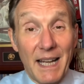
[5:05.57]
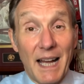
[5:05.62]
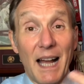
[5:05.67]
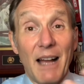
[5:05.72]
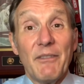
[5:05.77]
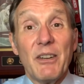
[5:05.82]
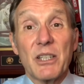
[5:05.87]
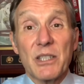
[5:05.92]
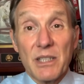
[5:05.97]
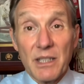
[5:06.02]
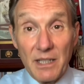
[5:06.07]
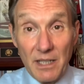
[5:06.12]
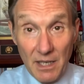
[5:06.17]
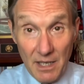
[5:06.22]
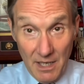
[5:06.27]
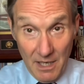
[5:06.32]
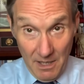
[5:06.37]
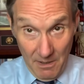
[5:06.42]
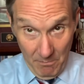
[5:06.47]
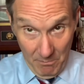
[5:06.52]
Obviously,
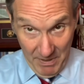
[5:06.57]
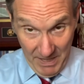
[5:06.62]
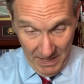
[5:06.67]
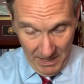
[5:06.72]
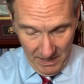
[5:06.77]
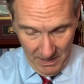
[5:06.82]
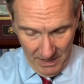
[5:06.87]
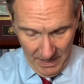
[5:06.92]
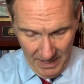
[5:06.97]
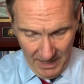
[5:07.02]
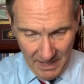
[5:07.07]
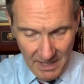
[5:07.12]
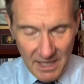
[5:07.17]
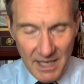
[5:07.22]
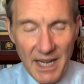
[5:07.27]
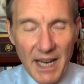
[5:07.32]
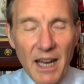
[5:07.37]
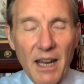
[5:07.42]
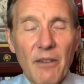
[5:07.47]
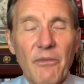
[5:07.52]
bending your
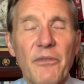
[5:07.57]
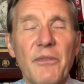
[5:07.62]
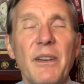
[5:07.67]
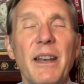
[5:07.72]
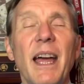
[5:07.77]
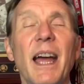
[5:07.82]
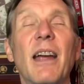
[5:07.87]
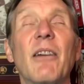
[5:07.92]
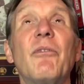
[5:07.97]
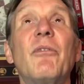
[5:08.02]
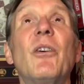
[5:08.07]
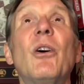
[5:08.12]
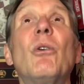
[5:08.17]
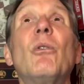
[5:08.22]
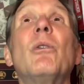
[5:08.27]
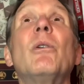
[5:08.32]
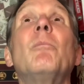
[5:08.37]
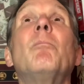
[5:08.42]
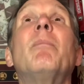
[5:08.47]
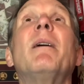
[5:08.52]
head neck
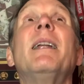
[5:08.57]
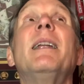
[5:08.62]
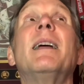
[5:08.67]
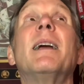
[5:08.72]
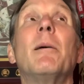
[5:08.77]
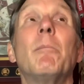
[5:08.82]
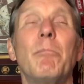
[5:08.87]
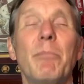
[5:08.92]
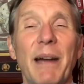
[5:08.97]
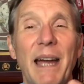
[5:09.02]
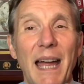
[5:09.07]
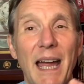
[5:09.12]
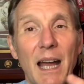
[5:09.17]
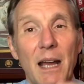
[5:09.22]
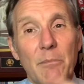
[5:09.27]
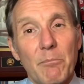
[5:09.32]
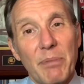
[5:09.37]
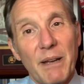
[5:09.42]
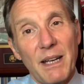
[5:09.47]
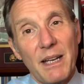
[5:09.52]
forward, bending it
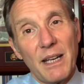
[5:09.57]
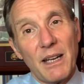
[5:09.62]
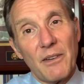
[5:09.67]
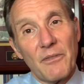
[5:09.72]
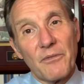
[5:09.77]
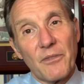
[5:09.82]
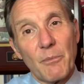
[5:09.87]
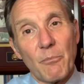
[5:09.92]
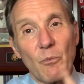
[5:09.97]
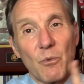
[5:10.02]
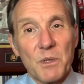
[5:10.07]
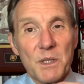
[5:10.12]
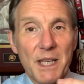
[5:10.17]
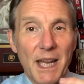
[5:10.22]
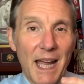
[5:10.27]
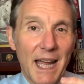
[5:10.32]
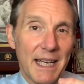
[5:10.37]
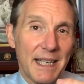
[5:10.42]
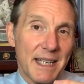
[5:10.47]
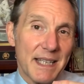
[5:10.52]
back, bending it from
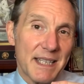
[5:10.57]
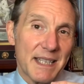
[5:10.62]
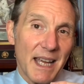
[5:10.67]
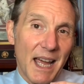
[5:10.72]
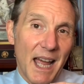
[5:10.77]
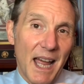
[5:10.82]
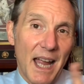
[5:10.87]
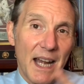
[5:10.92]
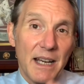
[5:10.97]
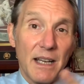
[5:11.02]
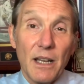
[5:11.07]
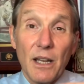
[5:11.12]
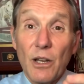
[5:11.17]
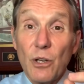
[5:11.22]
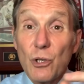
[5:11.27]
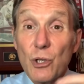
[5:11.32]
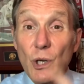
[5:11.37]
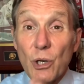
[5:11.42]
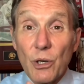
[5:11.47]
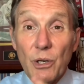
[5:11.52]
side to side,
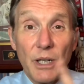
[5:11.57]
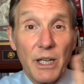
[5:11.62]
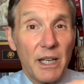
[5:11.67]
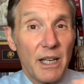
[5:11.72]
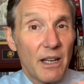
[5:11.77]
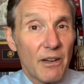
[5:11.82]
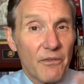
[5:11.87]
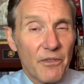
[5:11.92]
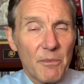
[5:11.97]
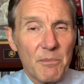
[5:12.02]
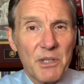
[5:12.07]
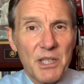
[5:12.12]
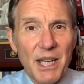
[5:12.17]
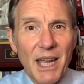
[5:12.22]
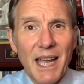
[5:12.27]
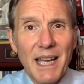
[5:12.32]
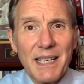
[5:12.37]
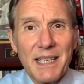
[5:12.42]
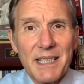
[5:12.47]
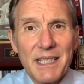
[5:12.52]
turning it from
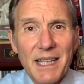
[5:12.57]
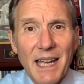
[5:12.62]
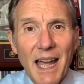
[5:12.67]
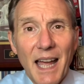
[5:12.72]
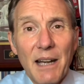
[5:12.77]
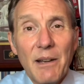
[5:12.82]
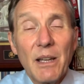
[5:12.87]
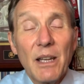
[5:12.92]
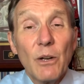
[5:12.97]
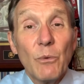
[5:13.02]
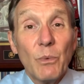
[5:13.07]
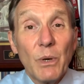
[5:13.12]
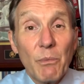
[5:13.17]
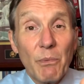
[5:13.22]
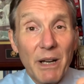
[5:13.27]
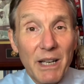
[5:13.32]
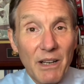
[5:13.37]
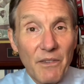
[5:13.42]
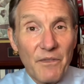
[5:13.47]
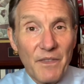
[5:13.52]
side to side. We
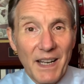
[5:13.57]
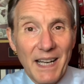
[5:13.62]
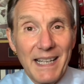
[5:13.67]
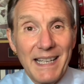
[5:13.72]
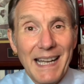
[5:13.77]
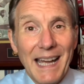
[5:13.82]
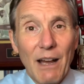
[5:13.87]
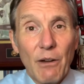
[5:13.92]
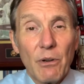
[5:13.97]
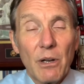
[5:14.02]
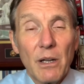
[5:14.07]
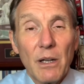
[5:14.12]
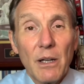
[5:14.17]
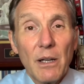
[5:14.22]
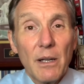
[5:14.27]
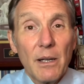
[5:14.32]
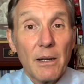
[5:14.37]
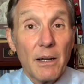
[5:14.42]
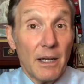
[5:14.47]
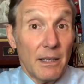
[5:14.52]
want to find out
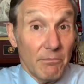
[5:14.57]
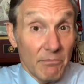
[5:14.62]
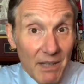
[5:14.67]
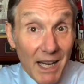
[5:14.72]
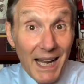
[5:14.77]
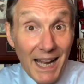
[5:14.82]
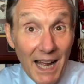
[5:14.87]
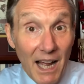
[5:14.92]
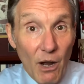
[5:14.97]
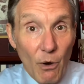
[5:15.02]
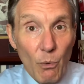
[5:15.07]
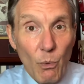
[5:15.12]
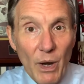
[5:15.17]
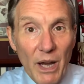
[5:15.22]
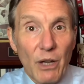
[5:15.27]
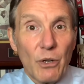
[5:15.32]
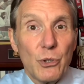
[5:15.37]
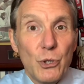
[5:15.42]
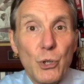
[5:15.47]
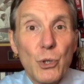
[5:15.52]
how
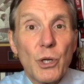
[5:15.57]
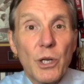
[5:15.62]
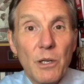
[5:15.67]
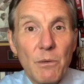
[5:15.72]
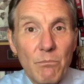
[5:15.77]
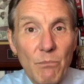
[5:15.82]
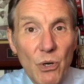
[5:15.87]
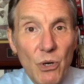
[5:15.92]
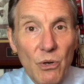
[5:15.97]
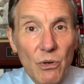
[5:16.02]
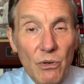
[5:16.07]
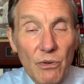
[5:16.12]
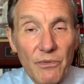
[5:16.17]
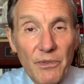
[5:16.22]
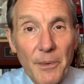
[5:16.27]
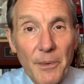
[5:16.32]
well you can move.